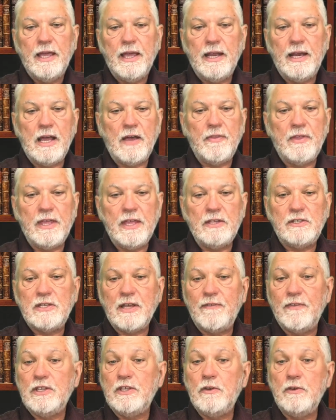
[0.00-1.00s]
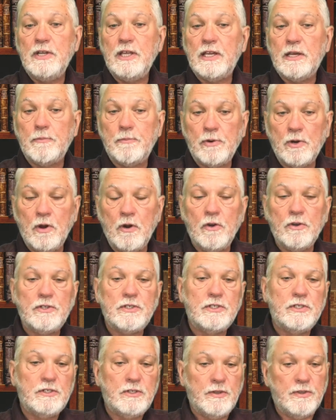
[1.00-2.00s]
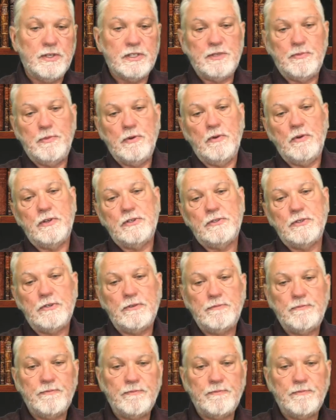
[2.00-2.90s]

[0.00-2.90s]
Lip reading: and how they each have a unique approach to the spiritual.